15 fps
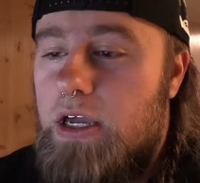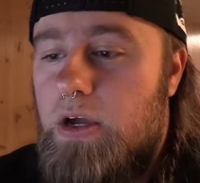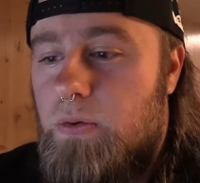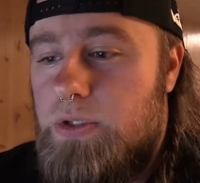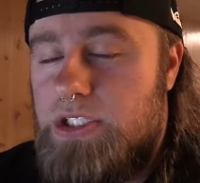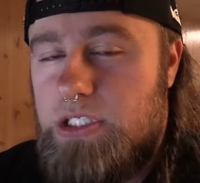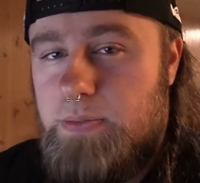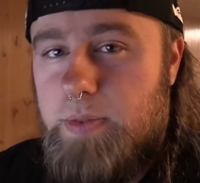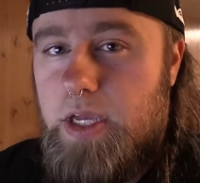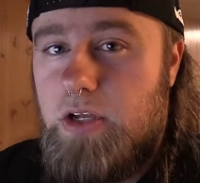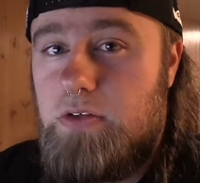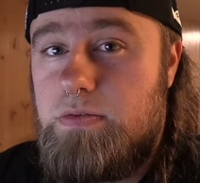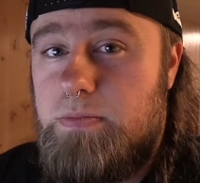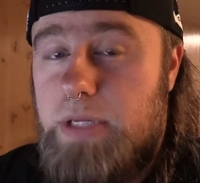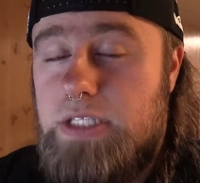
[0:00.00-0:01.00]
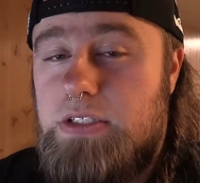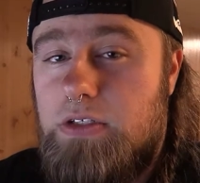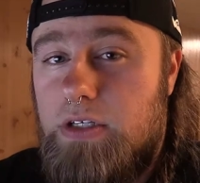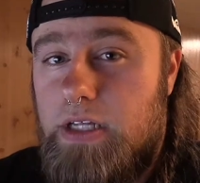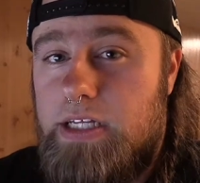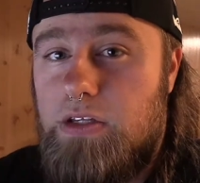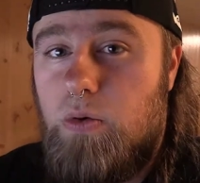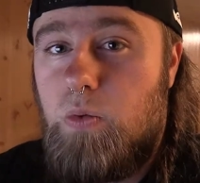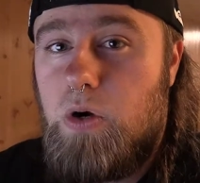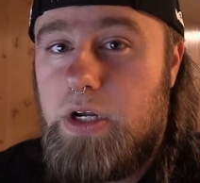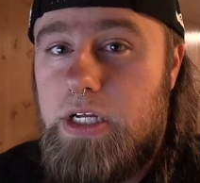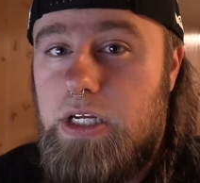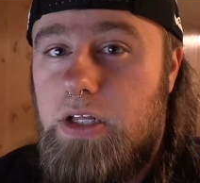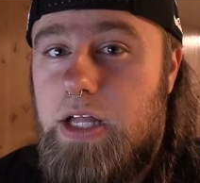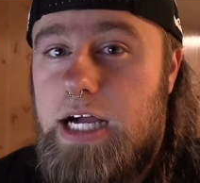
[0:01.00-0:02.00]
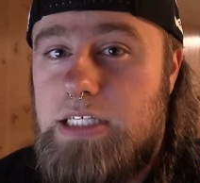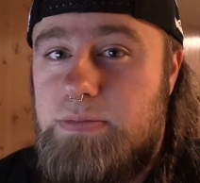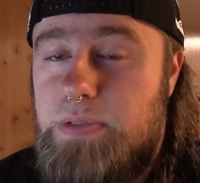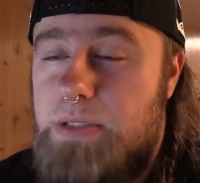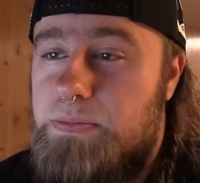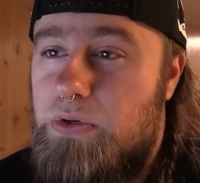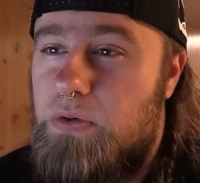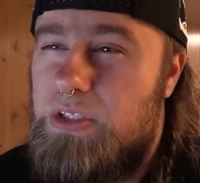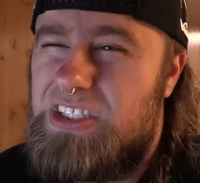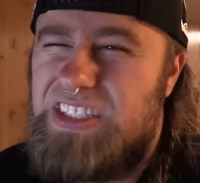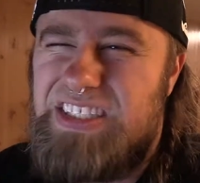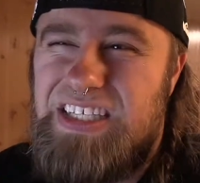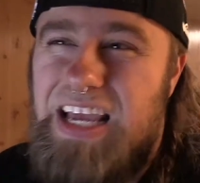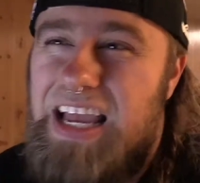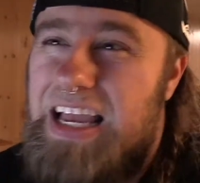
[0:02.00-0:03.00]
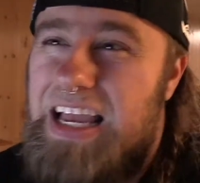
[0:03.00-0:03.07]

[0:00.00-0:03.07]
which is basically like the working class people, which is,